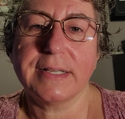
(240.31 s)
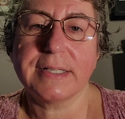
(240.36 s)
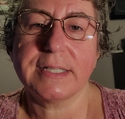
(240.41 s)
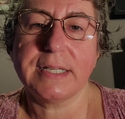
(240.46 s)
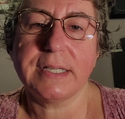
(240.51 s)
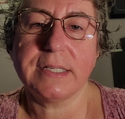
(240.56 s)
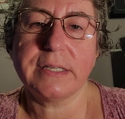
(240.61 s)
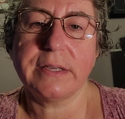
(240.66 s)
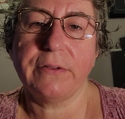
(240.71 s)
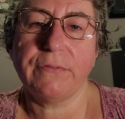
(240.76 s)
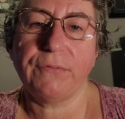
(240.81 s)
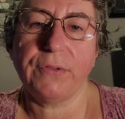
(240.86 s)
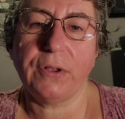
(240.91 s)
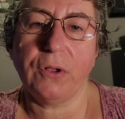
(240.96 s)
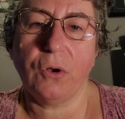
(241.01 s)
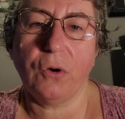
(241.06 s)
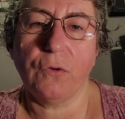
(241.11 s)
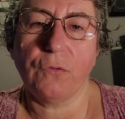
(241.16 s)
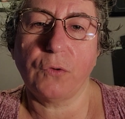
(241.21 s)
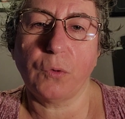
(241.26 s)
it's easy to feel
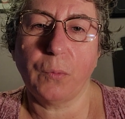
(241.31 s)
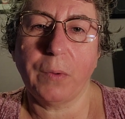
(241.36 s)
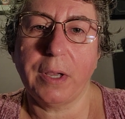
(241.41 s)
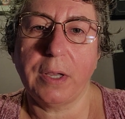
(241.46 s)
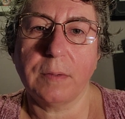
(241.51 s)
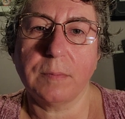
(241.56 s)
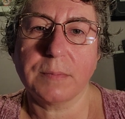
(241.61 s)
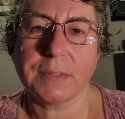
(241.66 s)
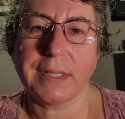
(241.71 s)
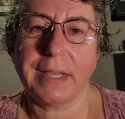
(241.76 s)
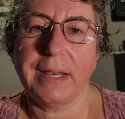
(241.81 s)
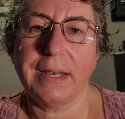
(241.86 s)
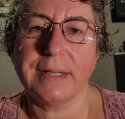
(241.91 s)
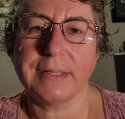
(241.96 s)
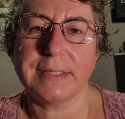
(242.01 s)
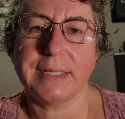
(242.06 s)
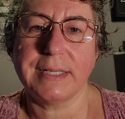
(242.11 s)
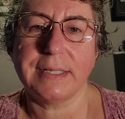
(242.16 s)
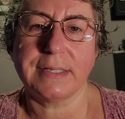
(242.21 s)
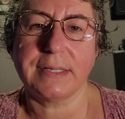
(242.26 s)
overwhelmed, and
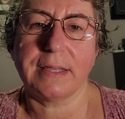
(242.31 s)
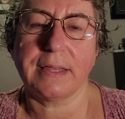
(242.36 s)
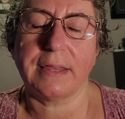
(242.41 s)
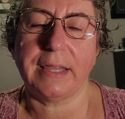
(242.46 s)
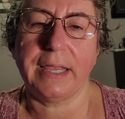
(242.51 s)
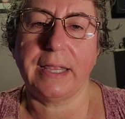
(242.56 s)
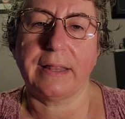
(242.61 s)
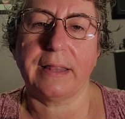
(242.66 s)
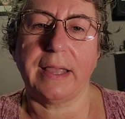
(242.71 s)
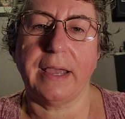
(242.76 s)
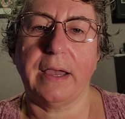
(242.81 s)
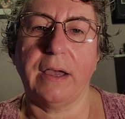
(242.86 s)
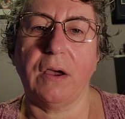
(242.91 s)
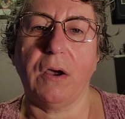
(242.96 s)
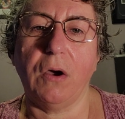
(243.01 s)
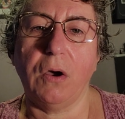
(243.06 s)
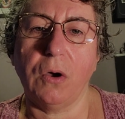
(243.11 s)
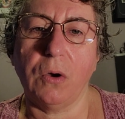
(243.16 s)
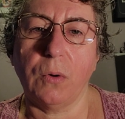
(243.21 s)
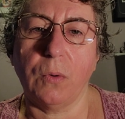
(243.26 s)
it's easy to think that,
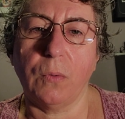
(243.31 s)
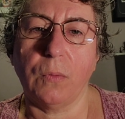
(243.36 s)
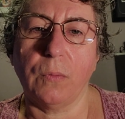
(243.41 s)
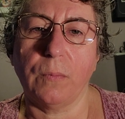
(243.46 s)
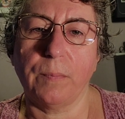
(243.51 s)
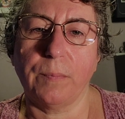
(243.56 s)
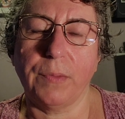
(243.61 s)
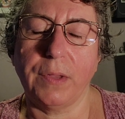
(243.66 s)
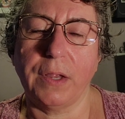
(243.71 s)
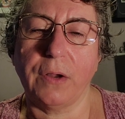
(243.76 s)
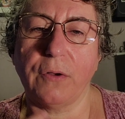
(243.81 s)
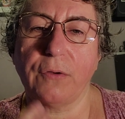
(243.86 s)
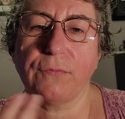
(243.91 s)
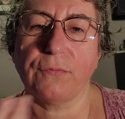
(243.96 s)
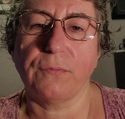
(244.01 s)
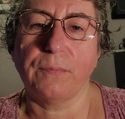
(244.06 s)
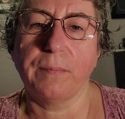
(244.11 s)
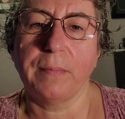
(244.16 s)
oh, you know,